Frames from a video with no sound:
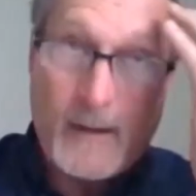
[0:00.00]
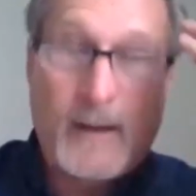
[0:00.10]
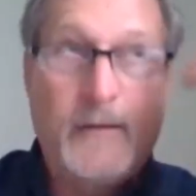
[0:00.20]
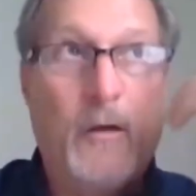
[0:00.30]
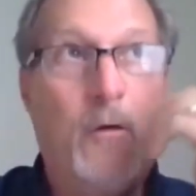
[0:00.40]

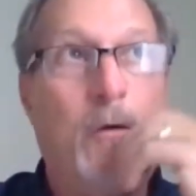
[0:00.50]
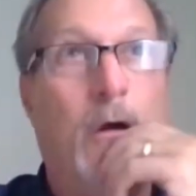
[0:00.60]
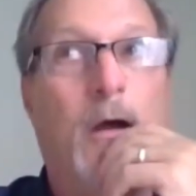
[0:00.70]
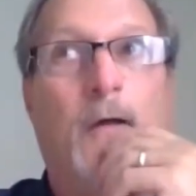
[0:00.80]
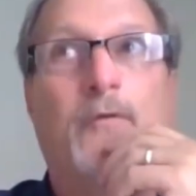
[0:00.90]
that. I
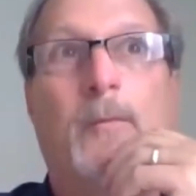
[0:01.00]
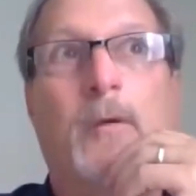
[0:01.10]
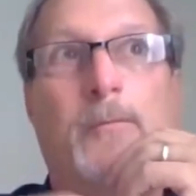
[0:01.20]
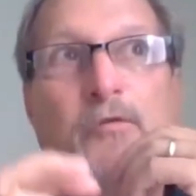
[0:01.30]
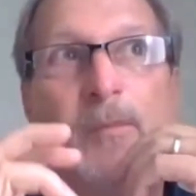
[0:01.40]
know uh,
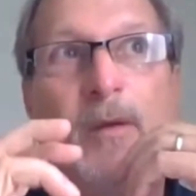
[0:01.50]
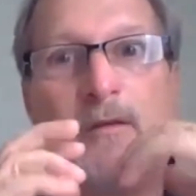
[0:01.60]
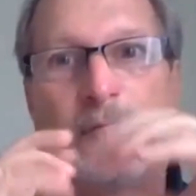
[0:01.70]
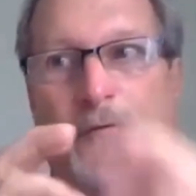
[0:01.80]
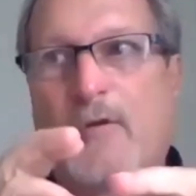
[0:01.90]
from a
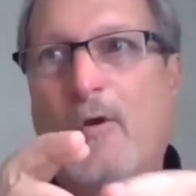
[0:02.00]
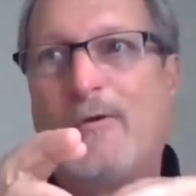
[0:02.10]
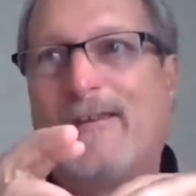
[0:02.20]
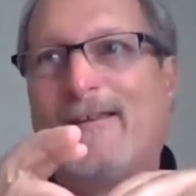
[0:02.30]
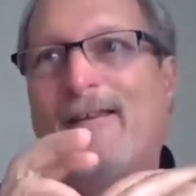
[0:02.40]
perspective of
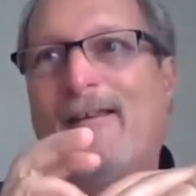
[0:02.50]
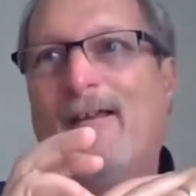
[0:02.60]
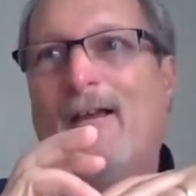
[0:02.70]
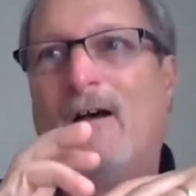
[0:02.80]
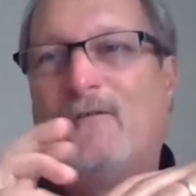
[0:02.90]
coding,
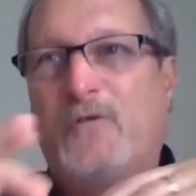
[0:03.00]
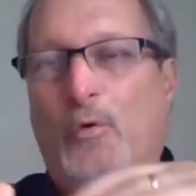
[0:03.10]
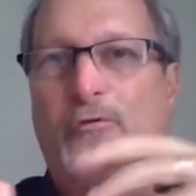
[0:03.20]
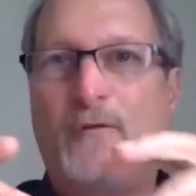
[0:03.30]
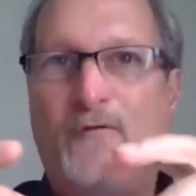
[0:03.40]
a
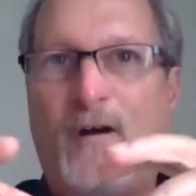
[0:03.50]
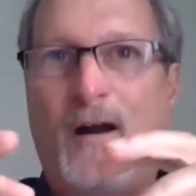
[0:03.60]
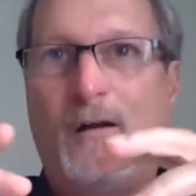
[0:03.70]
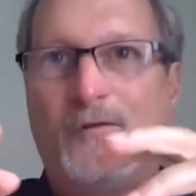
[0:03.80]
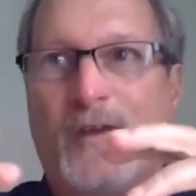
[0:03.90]
folder and
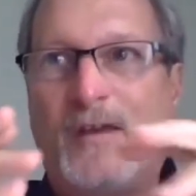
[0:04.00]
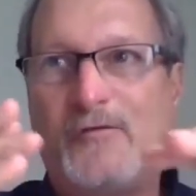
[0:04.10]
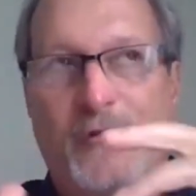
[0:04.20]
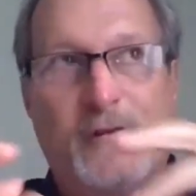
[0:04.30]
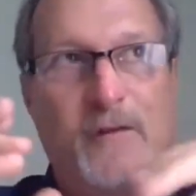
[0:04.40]
file is
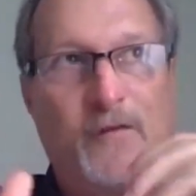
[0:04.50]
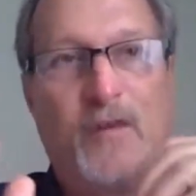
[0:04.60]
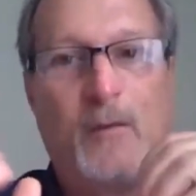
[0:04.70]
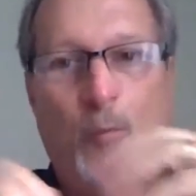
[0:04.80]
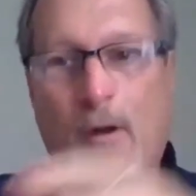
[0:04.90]
kind of treated the
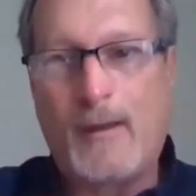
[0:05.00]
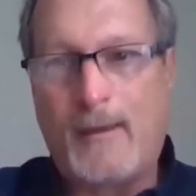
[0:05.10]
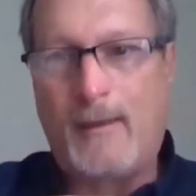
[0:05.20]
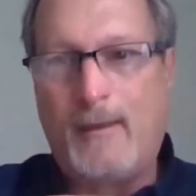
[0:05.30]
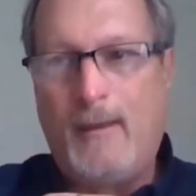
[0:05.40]
same
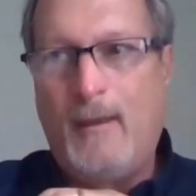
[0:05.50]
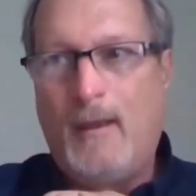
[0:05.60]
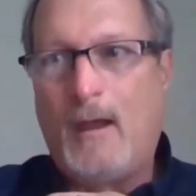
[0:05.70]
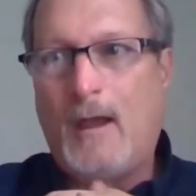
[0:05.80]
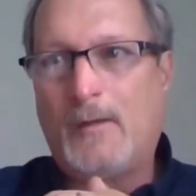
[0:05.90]
way.
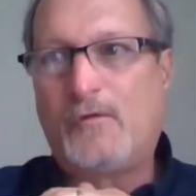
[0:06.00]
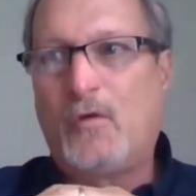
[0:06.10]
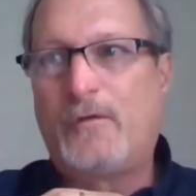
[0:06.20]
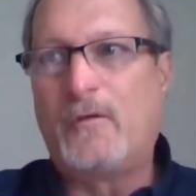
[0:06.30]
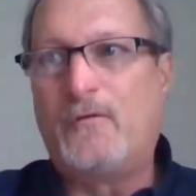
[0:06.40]
Uh,
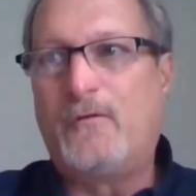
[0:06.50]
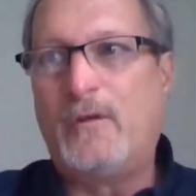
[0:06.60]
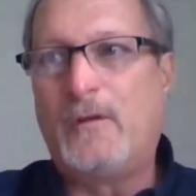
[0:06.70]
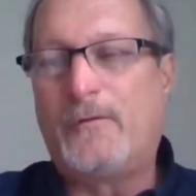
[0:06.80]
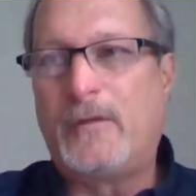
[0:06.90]
so if the
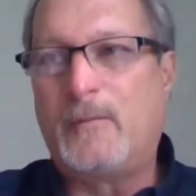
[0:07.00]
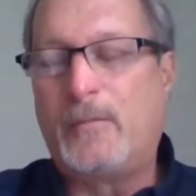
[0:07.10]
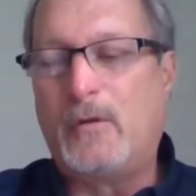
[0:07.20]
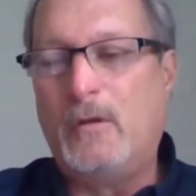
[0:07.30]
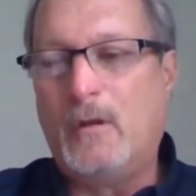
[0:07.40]
if
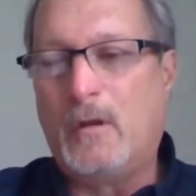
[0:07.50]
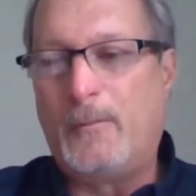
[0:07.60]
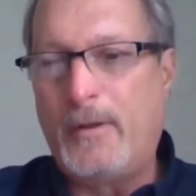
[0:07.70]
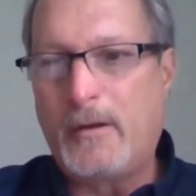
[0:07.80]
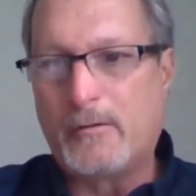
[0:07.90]
the
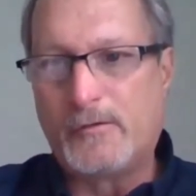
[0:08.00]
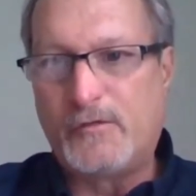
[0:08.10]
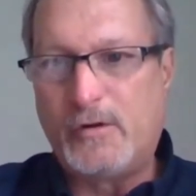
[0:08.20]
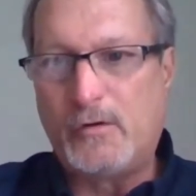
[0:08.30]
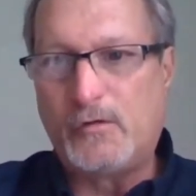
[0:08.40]
uh, picker
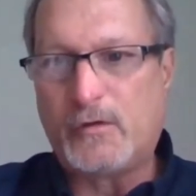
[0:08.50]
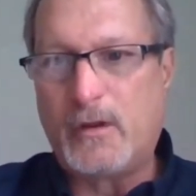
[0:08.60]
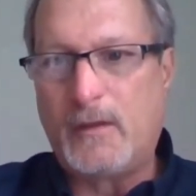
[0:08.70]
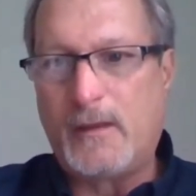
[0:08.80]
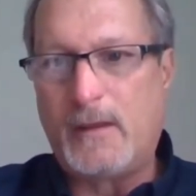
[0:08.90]
is
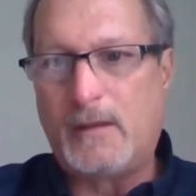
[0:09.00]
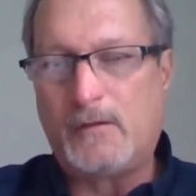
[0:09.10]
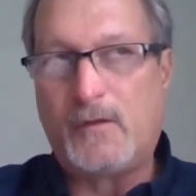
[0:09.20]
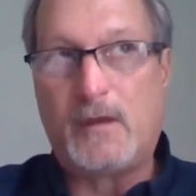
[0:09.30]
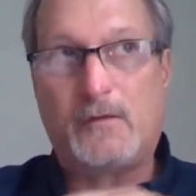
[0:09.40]
used and
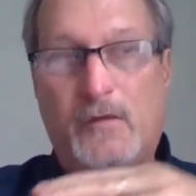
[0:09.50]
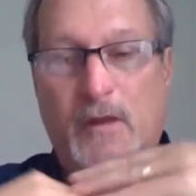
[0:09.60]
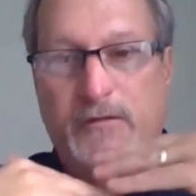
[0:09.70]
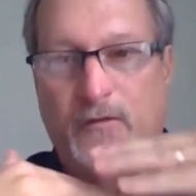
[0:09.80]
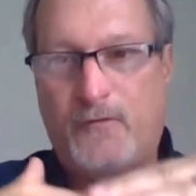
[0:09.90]
they say
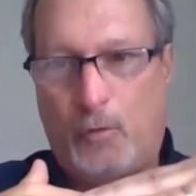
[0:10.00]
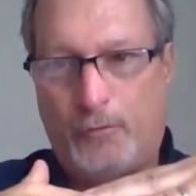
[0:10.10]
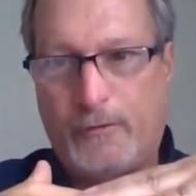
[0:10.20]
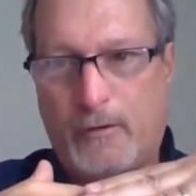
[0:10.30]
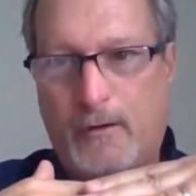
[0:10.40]
select a
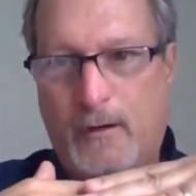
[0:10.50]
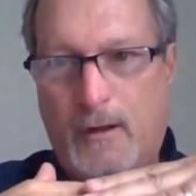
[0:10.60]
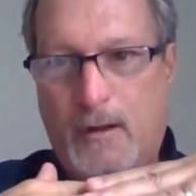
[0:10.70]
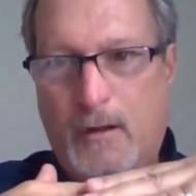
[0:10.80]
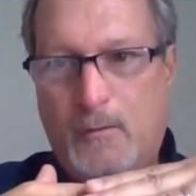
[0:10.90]
folder,
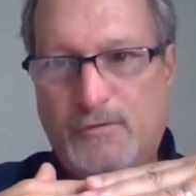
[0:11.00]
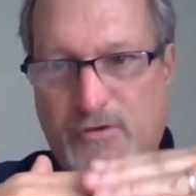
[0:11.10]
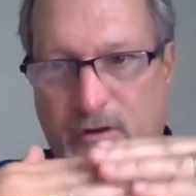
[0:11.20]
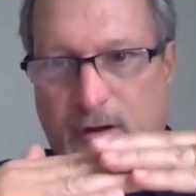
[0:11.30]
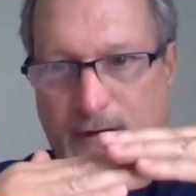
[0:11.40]

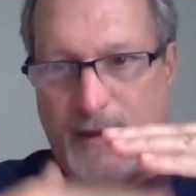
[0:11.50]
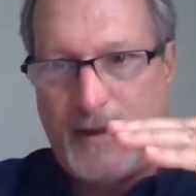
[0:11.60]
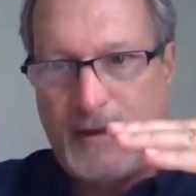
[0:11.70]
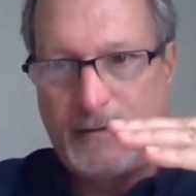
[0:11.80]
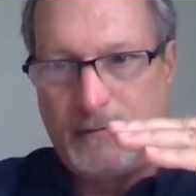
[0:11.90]
which could
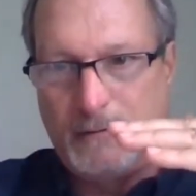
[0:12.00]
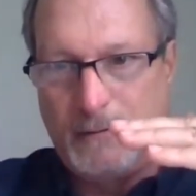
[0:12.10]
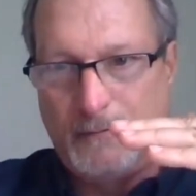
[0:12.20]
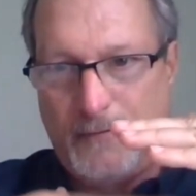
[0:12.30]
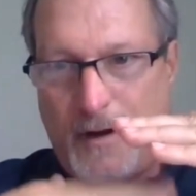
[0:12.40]
contain
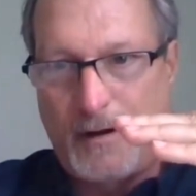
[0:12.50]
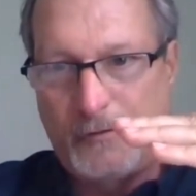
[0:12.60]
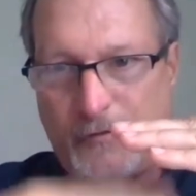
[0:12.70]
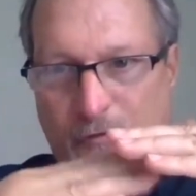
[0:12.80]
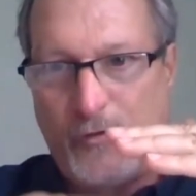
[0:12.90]

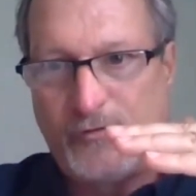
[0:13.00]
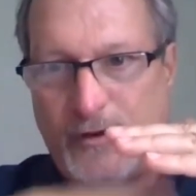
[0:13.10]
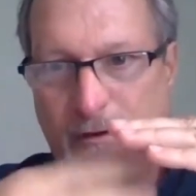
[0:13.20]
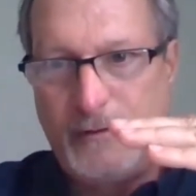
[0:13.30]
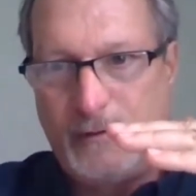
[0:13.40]
files
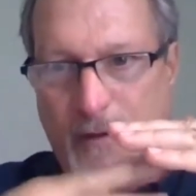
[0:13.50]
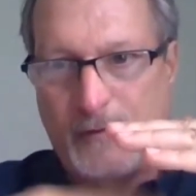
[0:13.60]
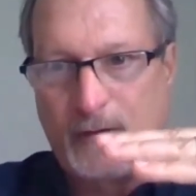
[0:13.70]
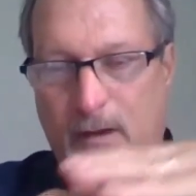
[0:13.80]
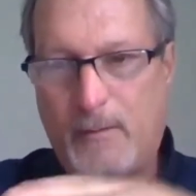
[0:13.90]
associated
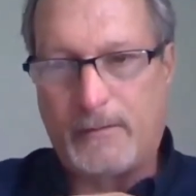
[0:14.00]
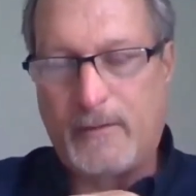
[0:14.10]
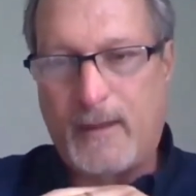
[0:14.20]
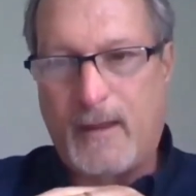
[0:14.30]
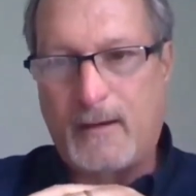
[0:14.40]
as a label
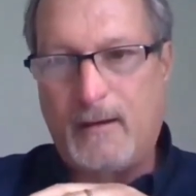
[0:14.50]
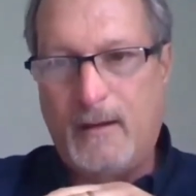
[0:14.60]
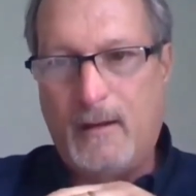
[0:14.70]
to that,